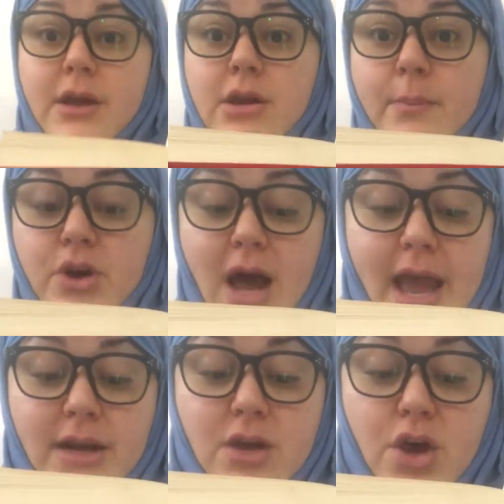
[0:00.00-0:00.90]
Number
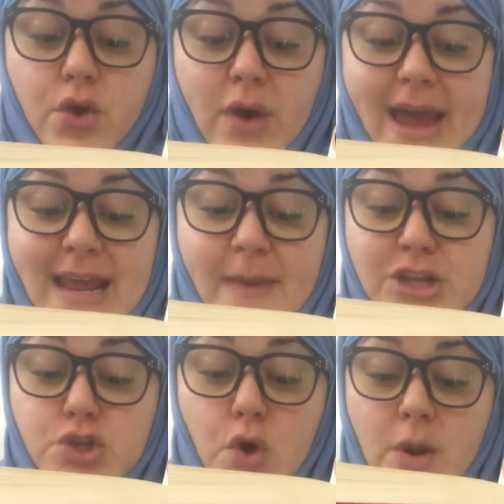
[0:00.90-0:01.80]
9, Granny
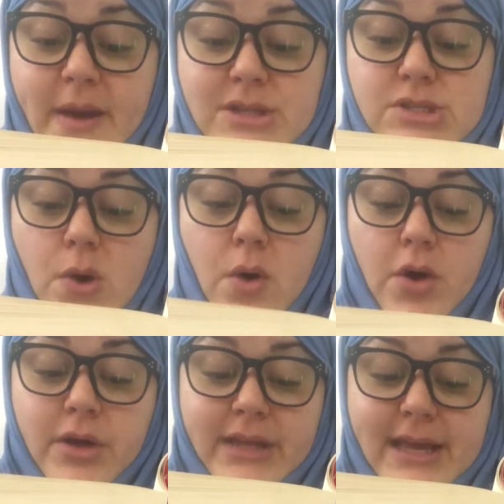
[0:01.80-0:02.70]
made you go to bed so
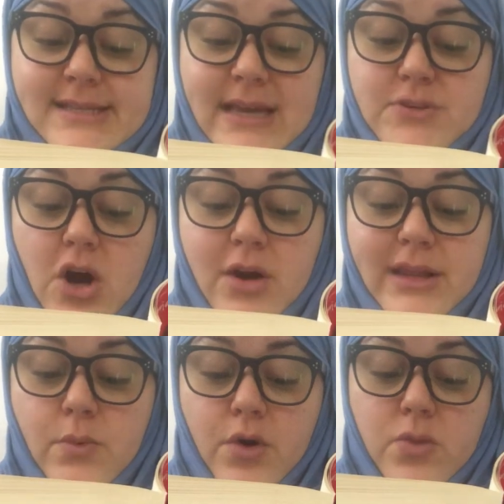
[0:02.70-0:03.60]
early it seemed
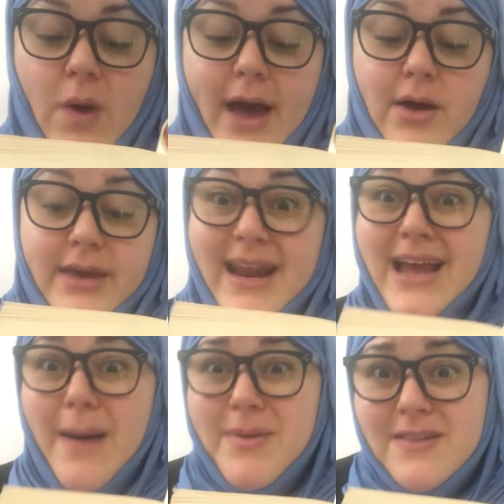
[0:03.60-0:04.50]
hardly worthwhile getting
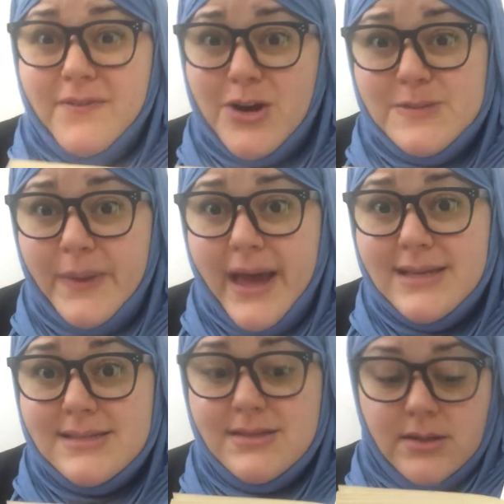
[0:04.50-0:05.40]
up in the first
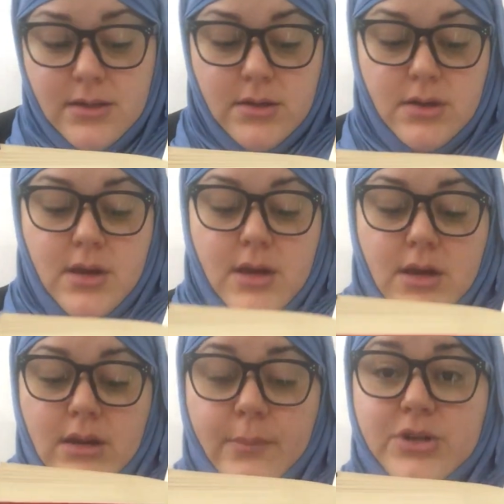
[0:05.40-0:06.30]
place.
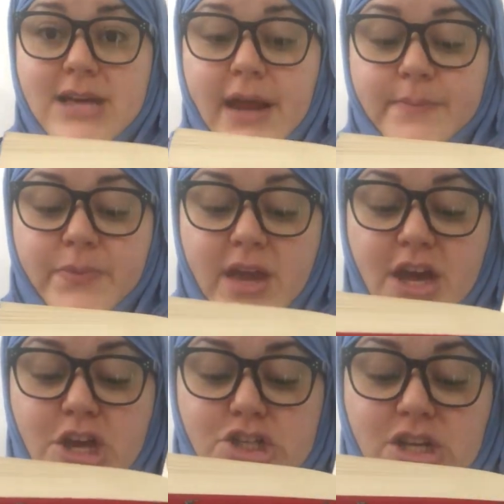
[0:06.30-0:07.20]
Number 10,
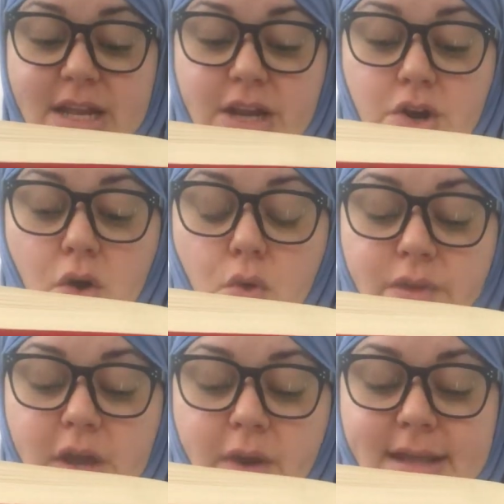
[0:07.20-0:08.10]
she knitted her
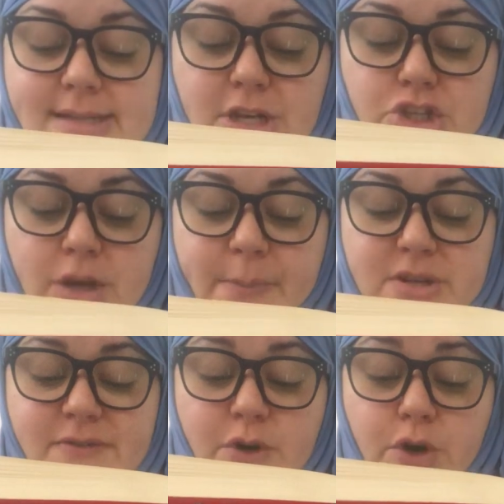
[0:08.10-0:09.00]
only grandson
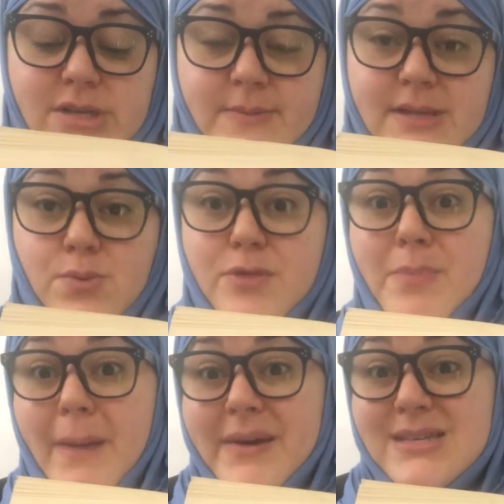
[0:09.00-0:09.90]
jumpers for Christmas with
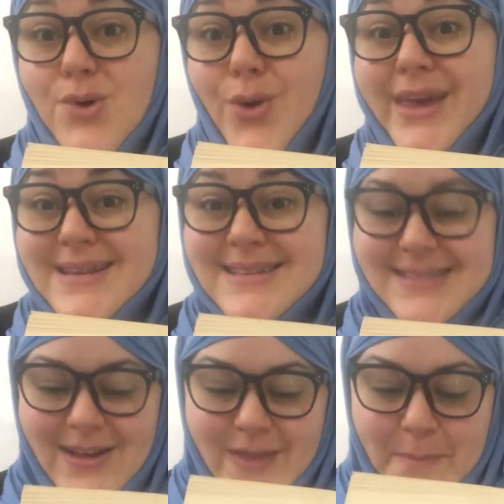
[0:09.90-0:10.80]
puppies or kittens
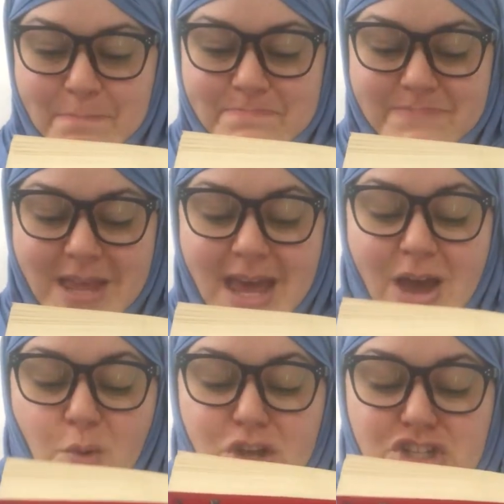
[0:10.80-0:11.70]
on them,
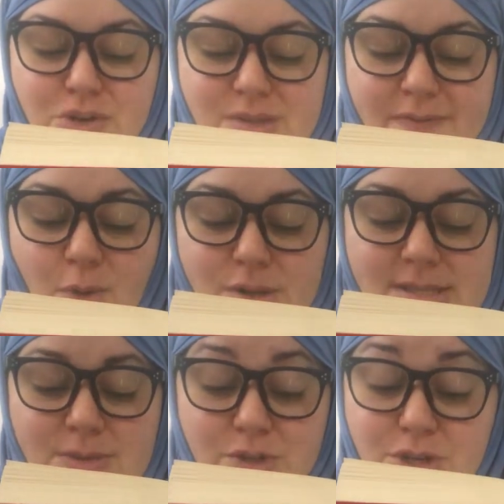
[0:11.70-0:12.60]
which he was
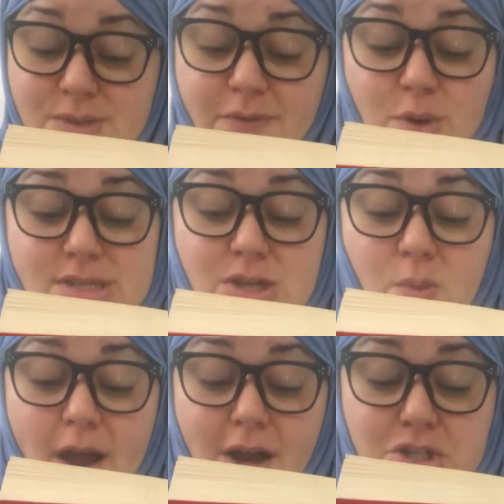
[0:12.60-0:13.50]
forced to
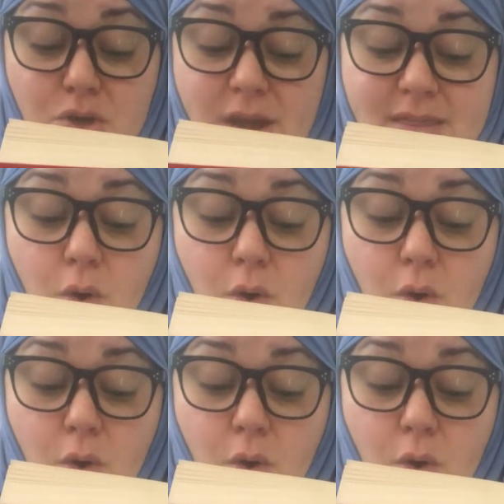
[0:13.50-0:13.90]
wear during the